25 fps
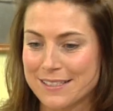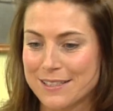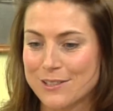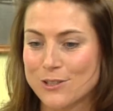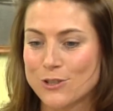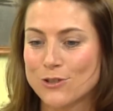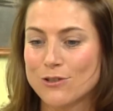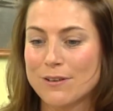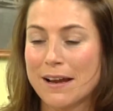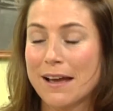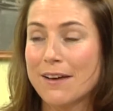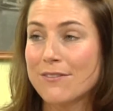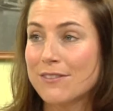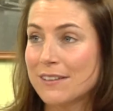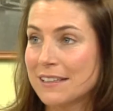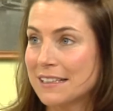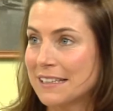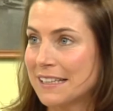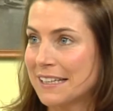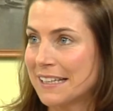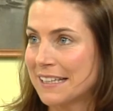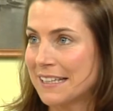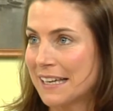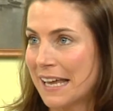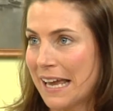the
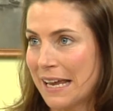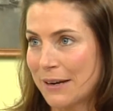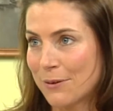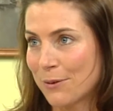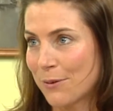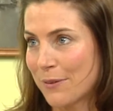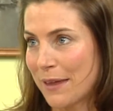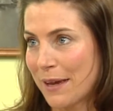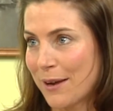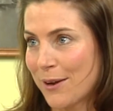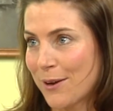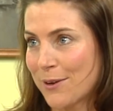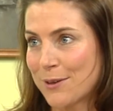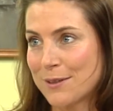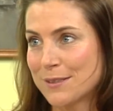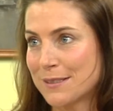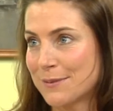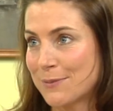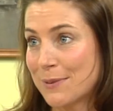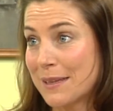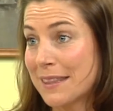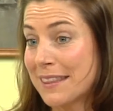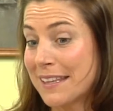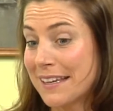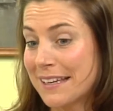travel and all that
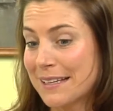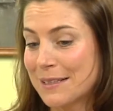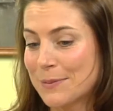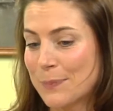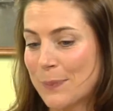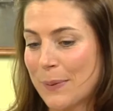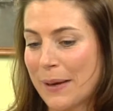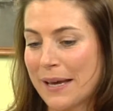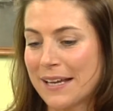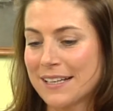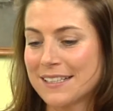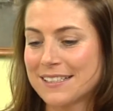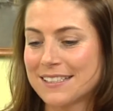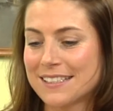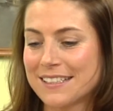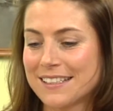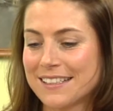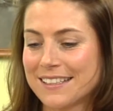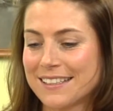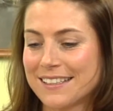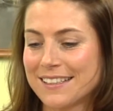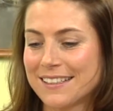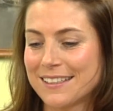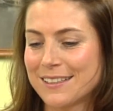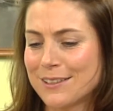goes with it, but
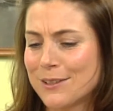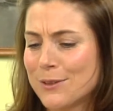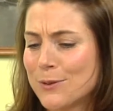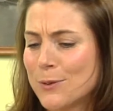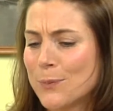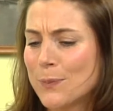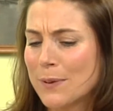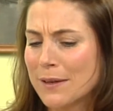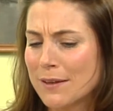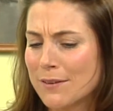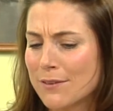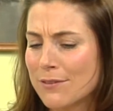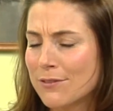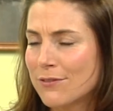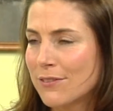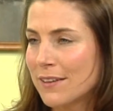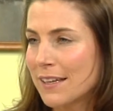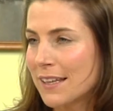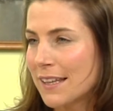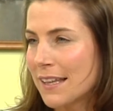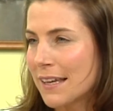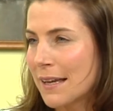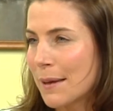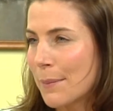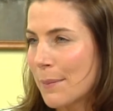you'll be
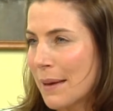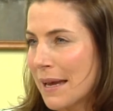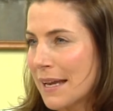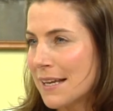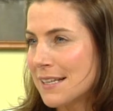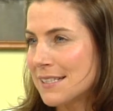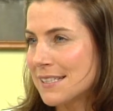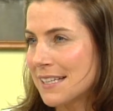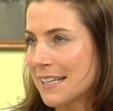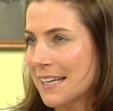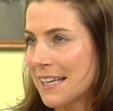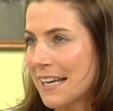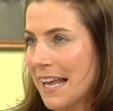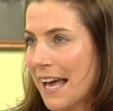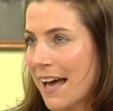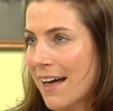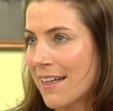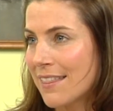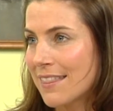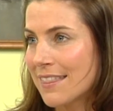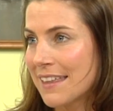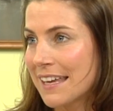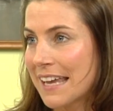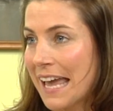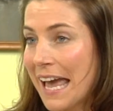feeling amazing and
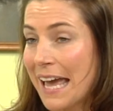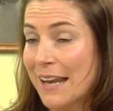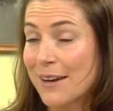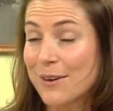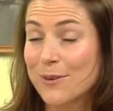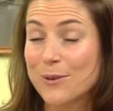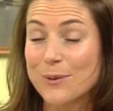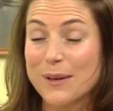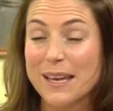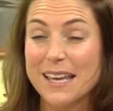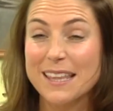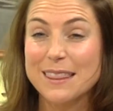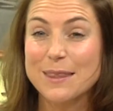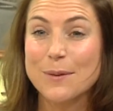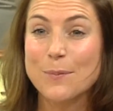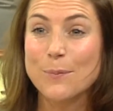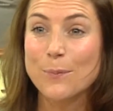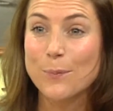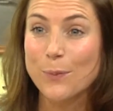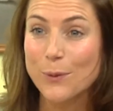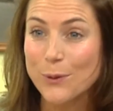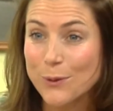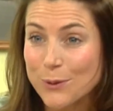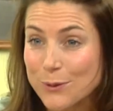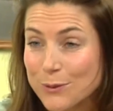healthy, and it'll get the
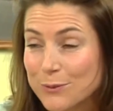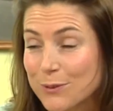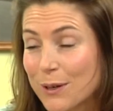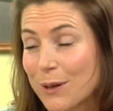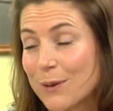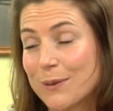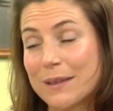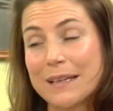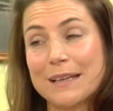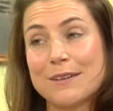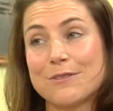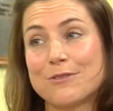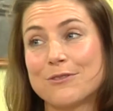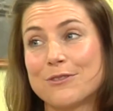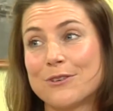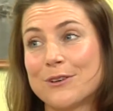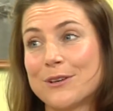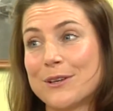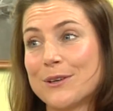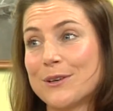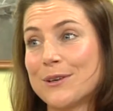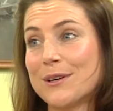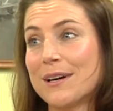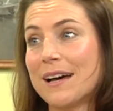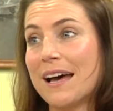ball rolling for
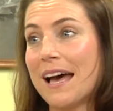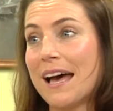your